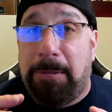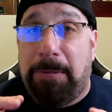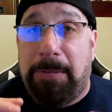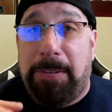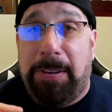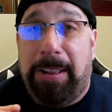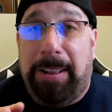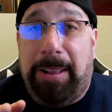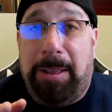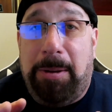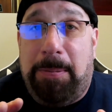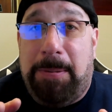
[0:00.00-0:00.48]

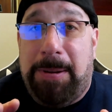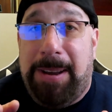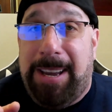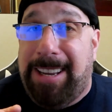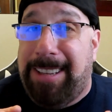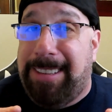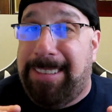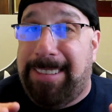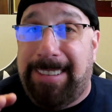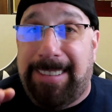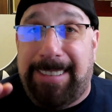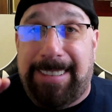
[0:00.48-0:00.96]

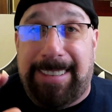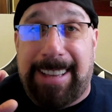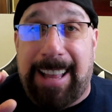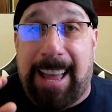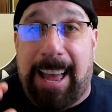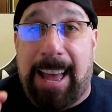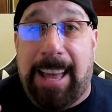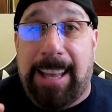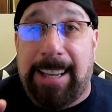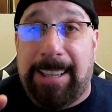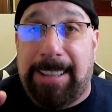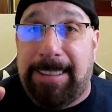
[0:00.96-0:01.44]
Philippines is
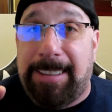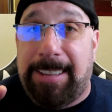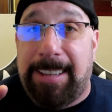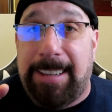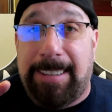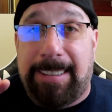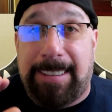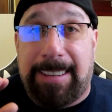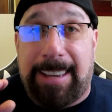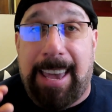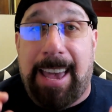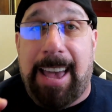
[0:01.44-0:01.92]
not
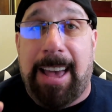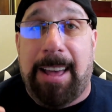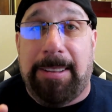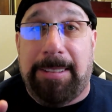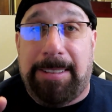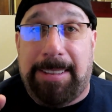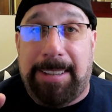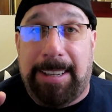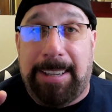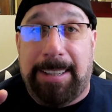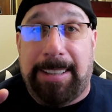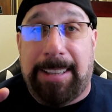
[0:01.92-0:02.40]

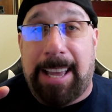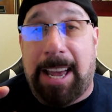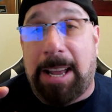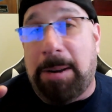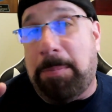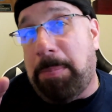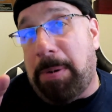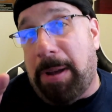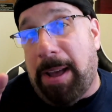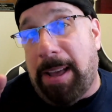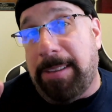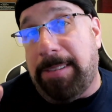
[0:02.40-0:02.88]
discounting
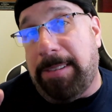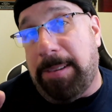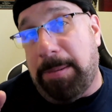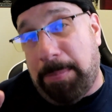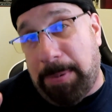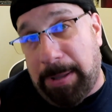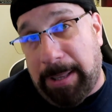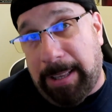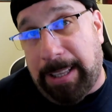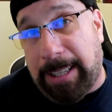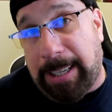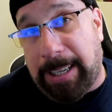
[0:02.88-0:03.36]
that
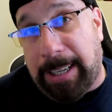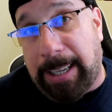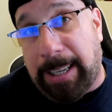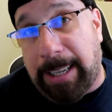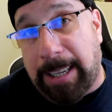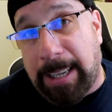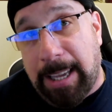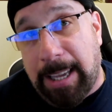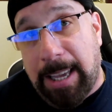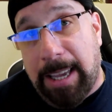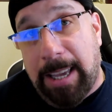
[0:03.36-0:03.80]
possibility.